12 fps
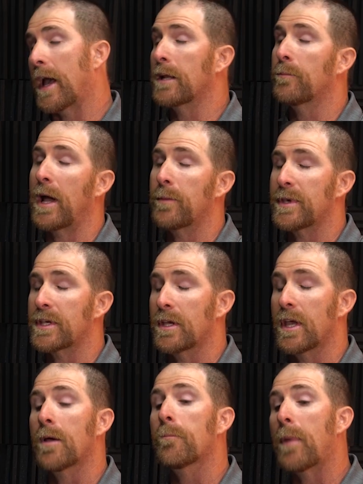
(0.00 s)
And
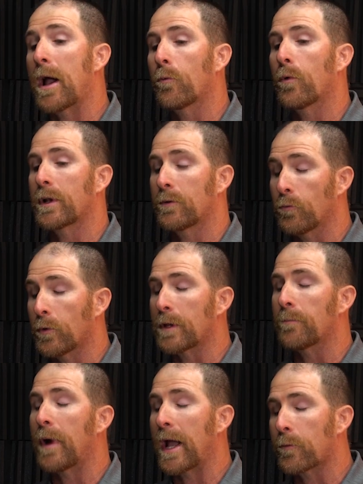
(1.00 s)
what
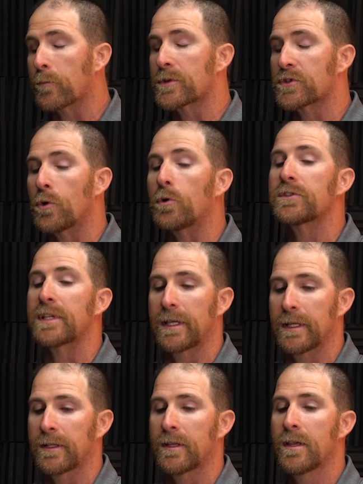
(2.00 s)
it might result
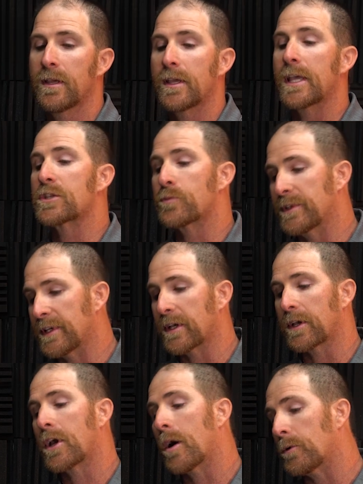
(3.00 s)
in is we dig
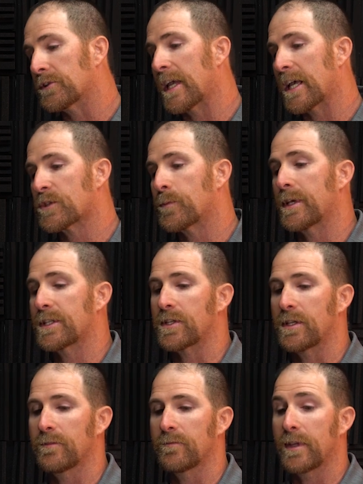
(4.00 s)
a couple test pits,
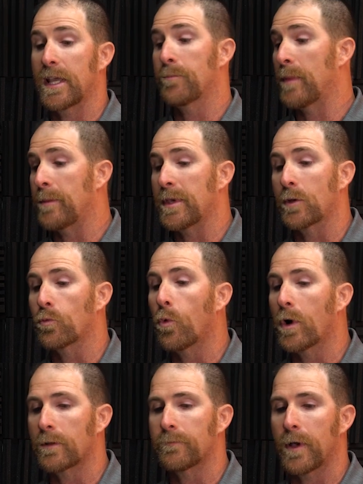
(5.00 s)
and maybe in
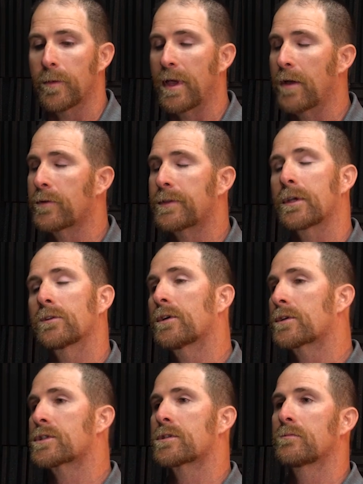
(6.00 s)
one of them everything
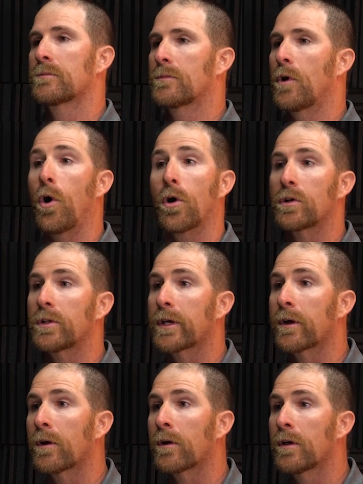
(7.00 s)
looks all
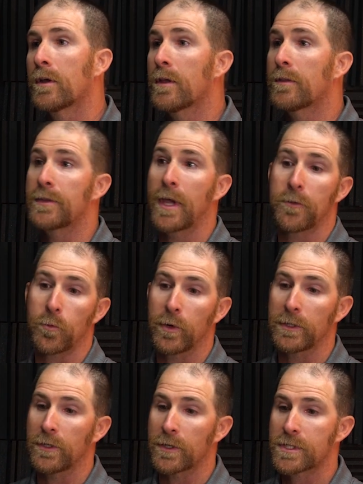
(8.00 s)
clear, the other
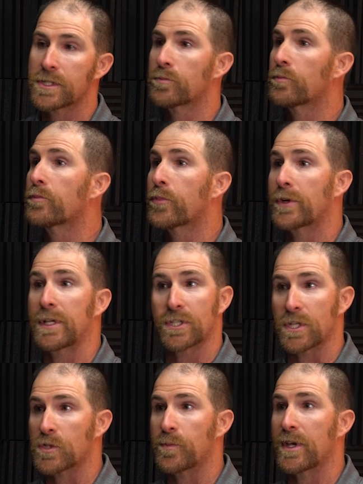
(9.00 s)
one looks pretty
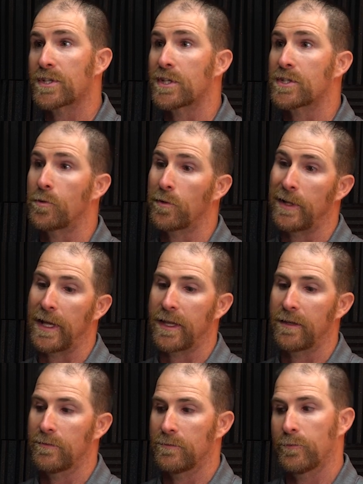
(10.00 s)
suspicious, so we're
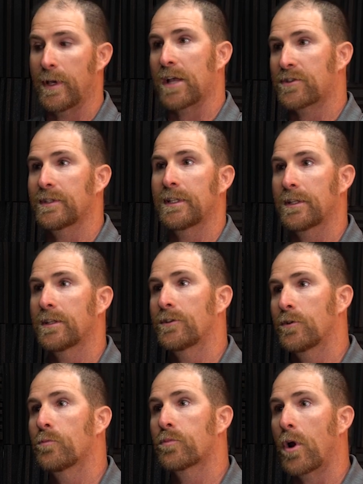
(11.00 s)
like, we actually
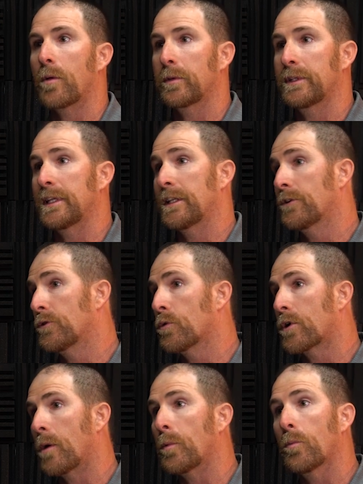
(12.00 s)
probably need to do a couple